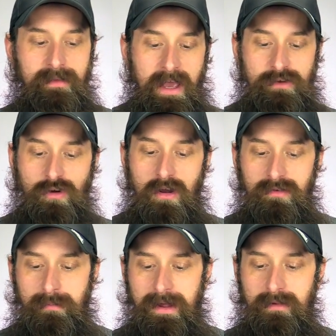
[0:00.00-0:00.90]
Hey
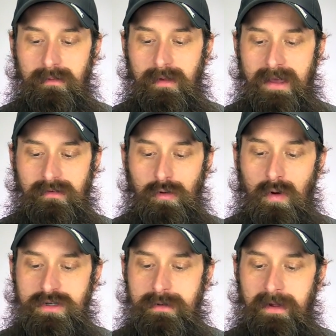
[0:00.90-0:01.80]
Charles, ask a
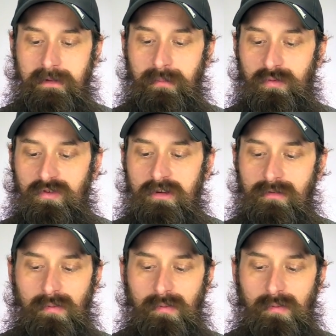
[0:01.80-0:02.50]
question about the procedure